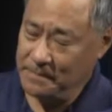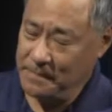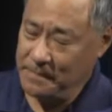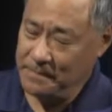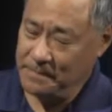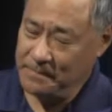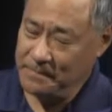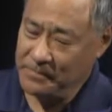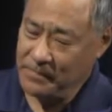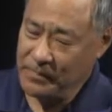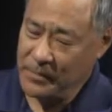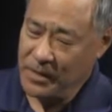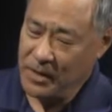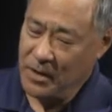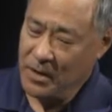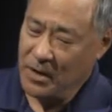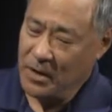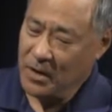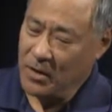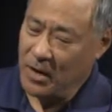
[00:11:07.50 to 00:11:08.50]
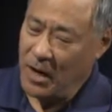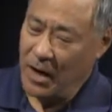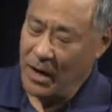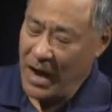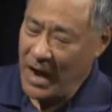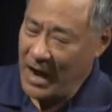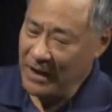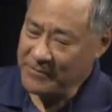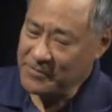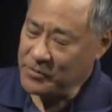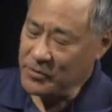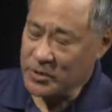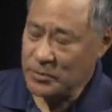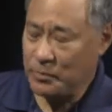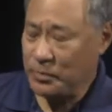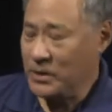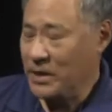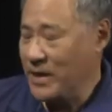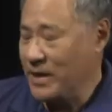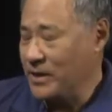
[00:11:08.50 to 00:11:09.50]
uh, after his
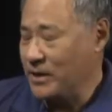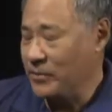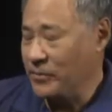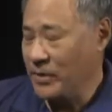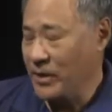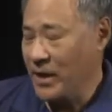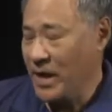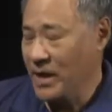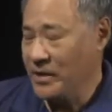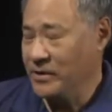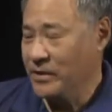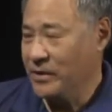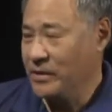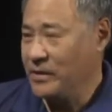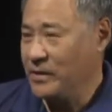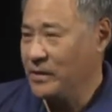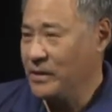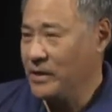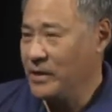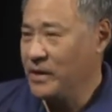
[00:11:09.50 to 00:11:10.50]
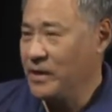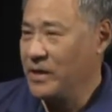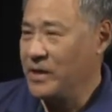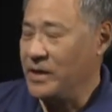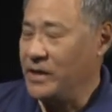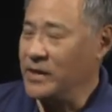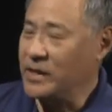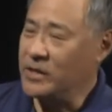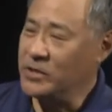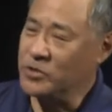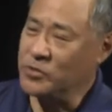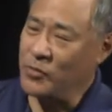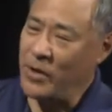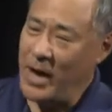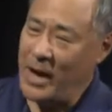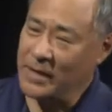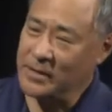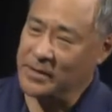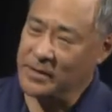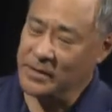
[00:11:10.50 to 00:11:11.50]
playing career ended, he
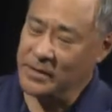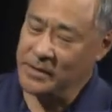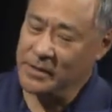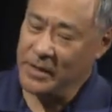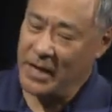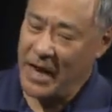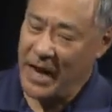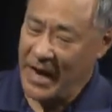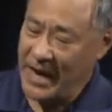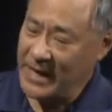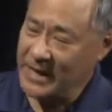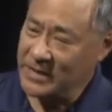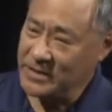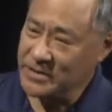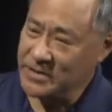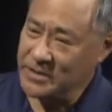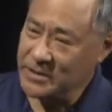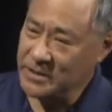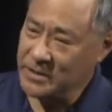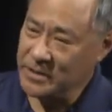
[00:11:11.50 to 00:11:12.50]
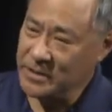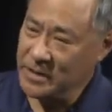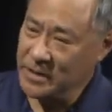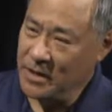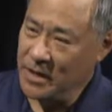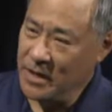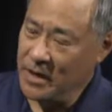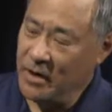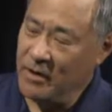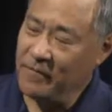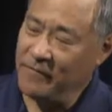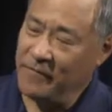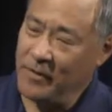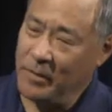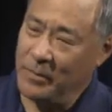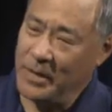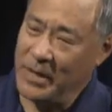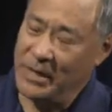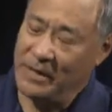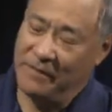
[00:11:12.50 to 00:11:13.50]
contracted AIDS
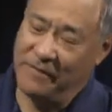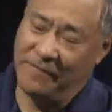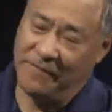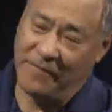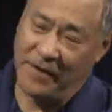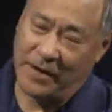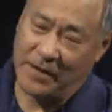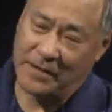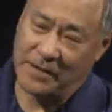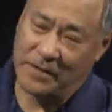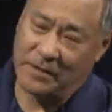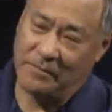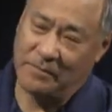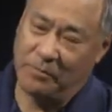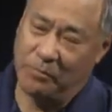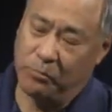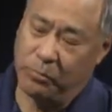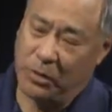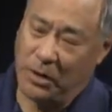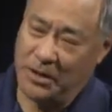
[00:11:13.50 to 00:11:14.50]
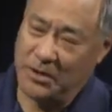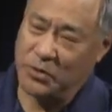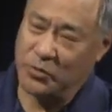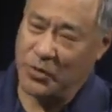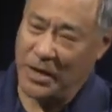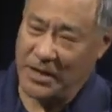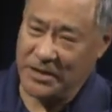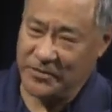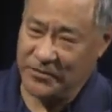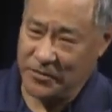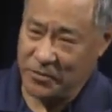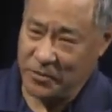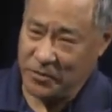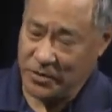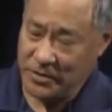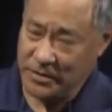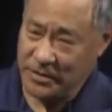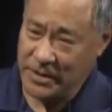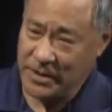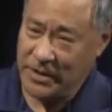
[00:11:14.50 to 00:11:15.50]
from an infected blood
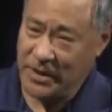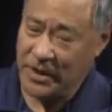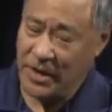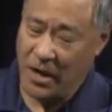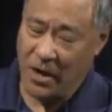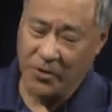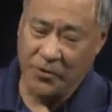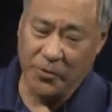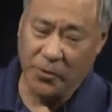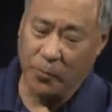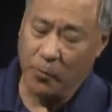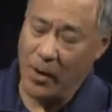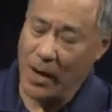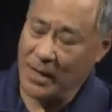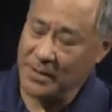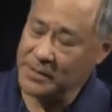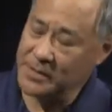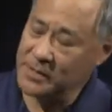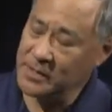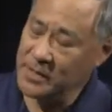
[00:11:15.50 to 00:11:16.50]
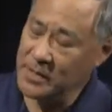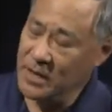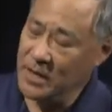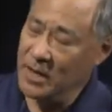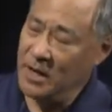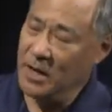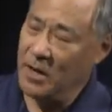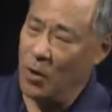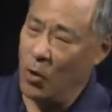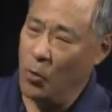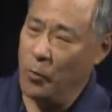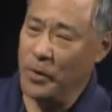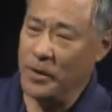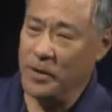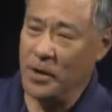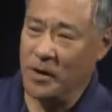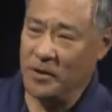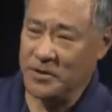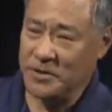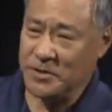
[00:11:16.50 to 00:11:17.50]
transfusion. He underwent open
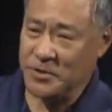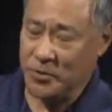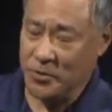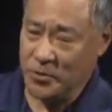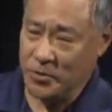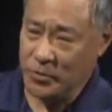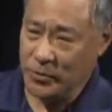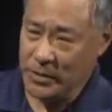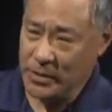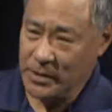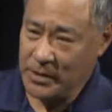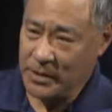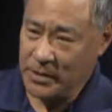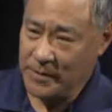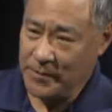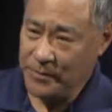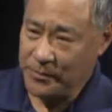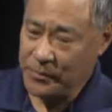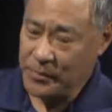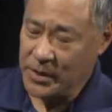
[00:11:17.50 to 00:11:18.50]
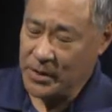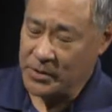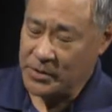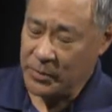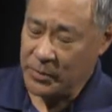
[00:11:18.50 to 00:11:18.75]
heart surgery to